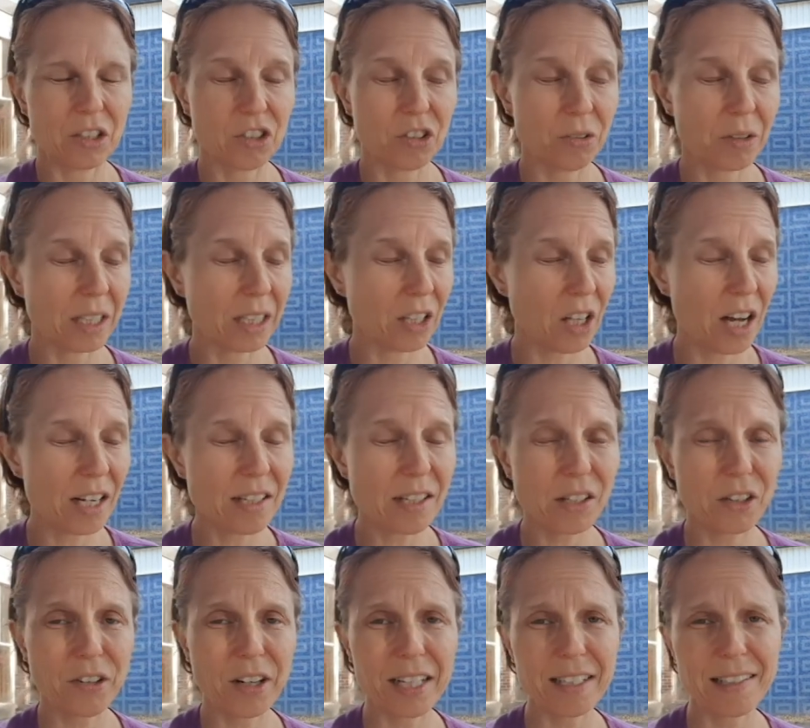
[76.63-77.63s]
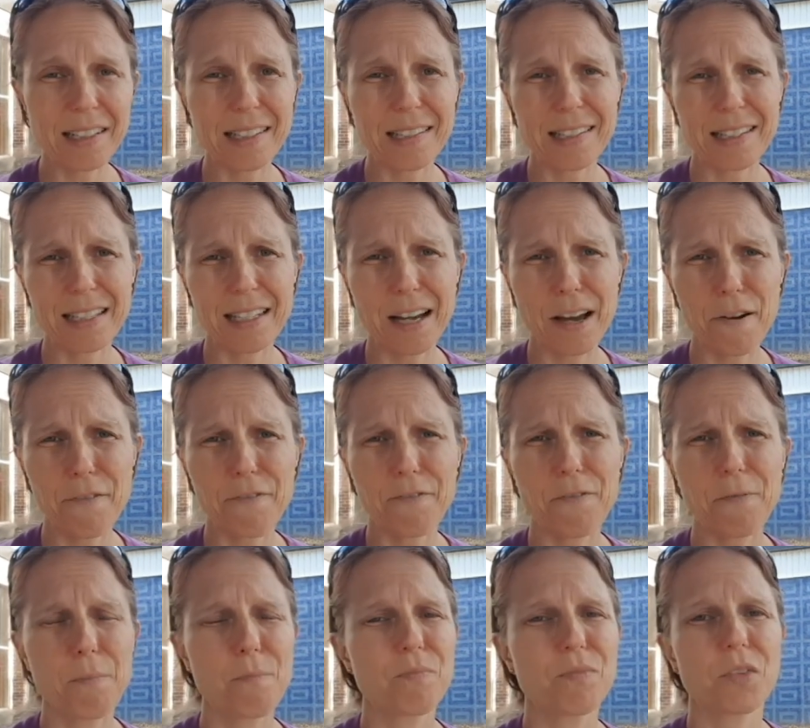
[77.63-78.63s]
doing lots of crazy
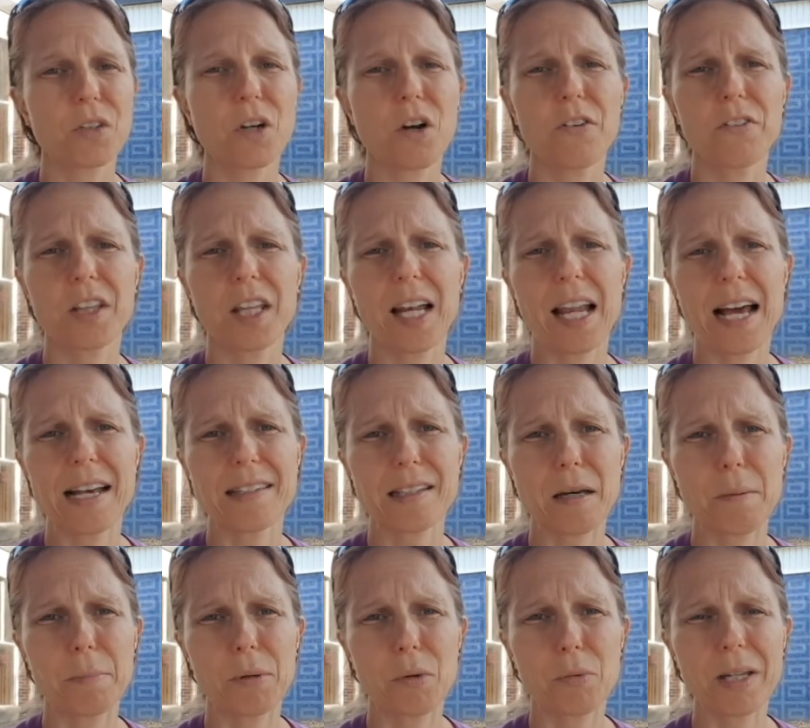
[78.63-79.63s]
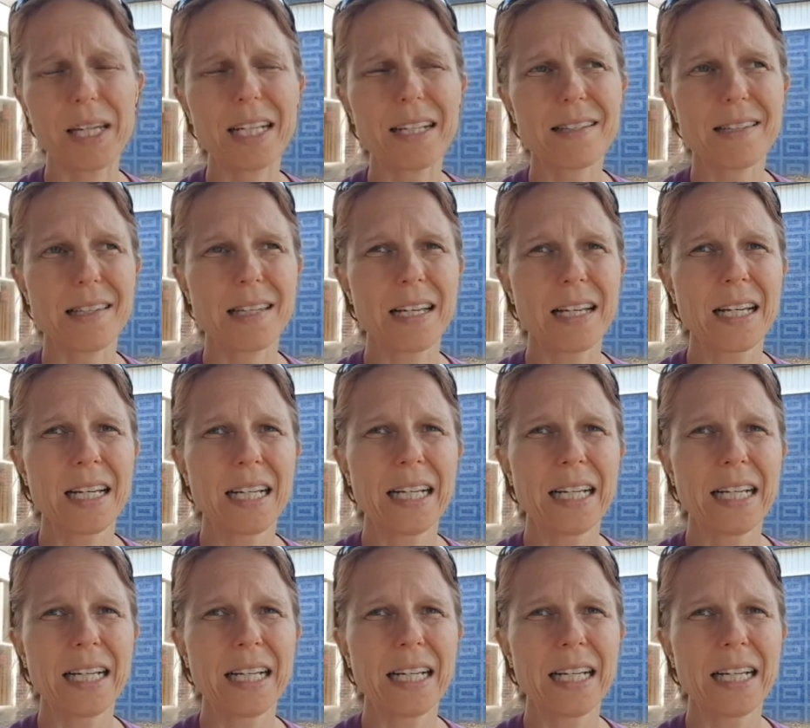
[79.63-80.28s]
stuff over the last couple weeks.